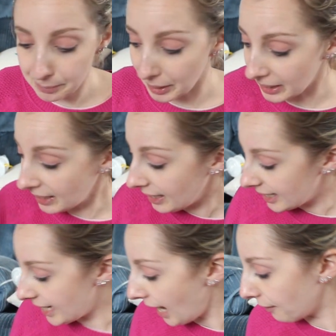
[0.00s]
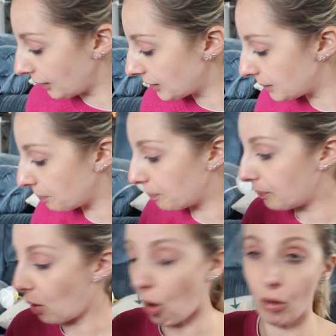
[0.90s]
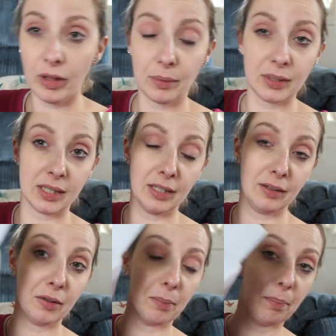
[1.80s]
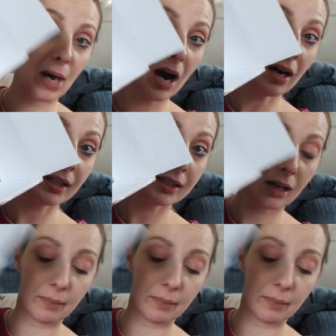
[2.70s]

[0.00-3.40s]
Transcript: But yeah, that's all that was in the box.